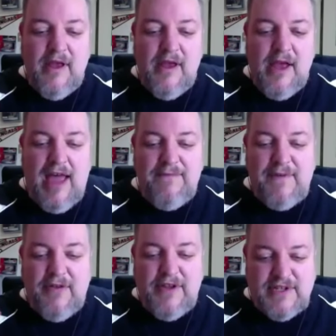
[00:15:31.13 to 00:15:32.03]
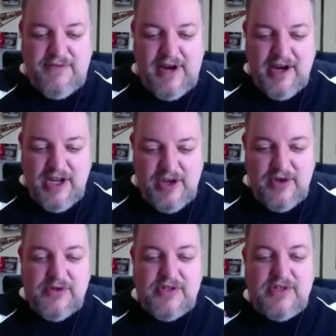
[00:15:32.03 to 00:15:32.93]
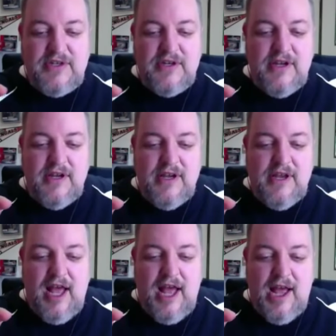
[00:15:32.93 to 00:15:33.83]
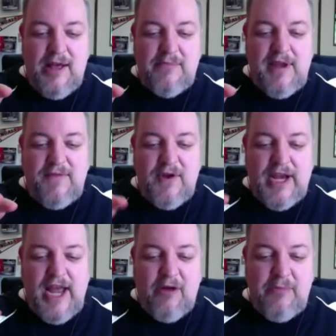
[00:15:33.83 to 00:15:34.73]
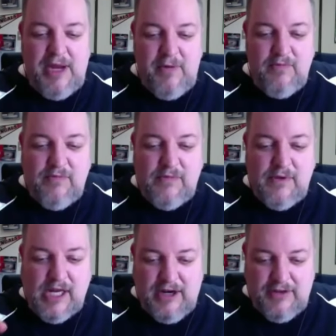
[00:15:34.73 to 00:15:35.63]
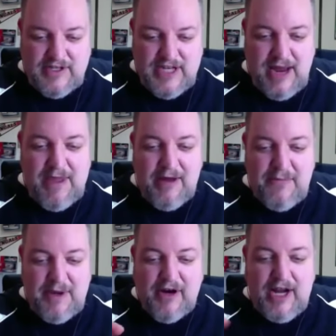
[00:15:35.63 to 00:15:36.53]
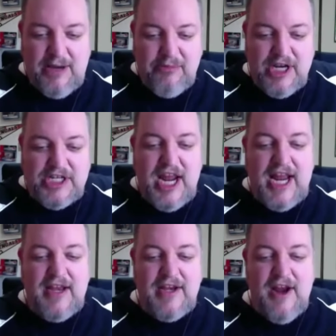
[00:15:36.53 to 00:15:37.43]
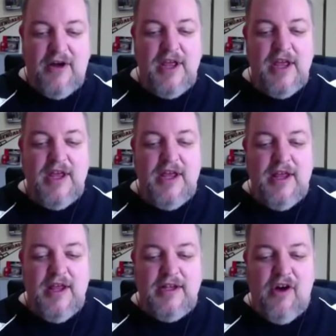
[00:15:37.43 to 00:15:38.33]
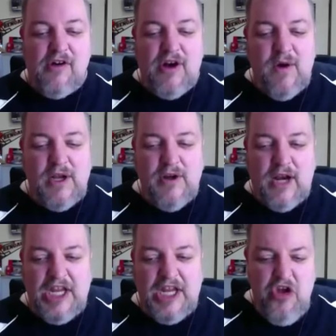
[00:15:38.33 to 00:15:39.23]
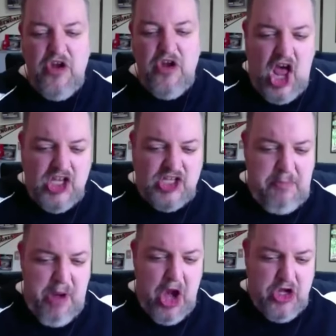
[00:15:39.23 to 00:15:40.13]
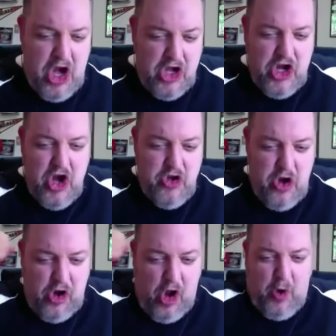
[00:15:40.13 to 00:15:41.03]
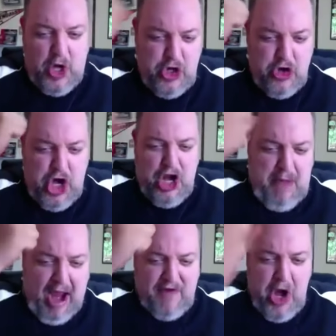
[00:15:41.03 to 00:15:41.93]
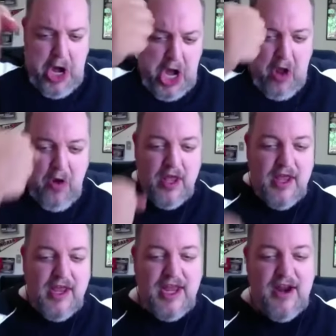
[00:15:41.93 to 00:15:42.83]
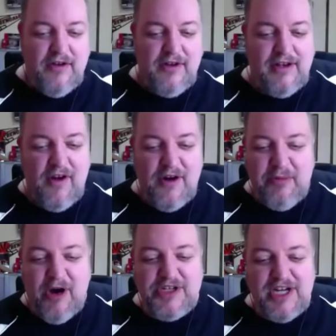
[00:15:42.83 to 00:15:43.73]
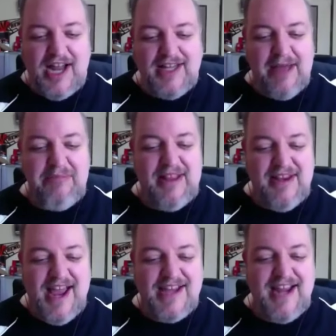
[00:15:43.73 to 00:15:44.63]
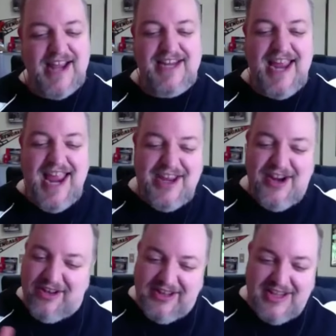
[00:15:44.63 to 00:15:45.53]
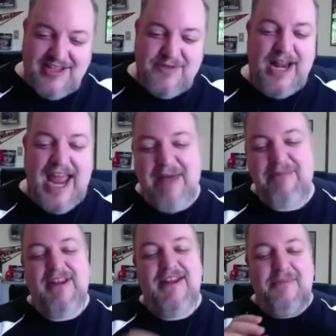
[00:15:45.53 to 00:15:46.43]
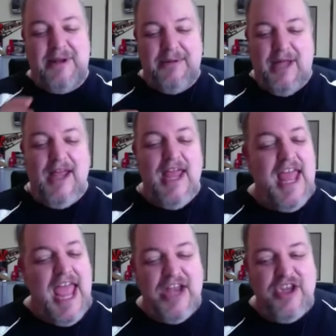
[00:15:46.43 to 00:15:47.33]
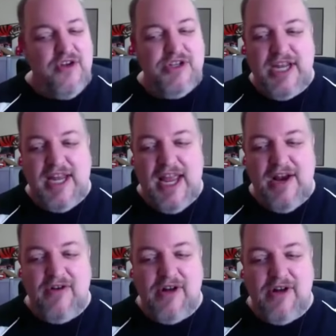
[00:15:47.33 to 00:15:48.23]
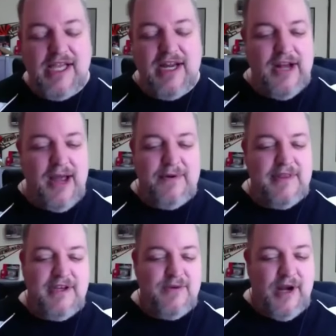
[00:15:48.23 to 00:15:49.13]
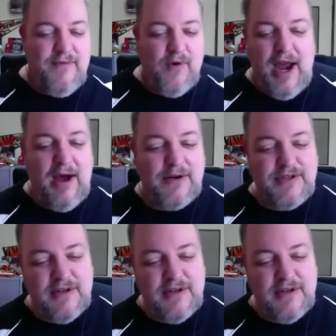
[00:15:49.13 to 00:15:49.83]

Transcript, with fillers: I feel this is fair use. Um, if you could help me clear this up, that would be greatly appreciated. You know, don't go into it like you sons of bitches, you, you look what you did to my video. You know, don't approach it like that. Be the nice guy and say, hey, you know, this is what happened, blah blah. blah. And usually it'll get cleared up within 24 hours.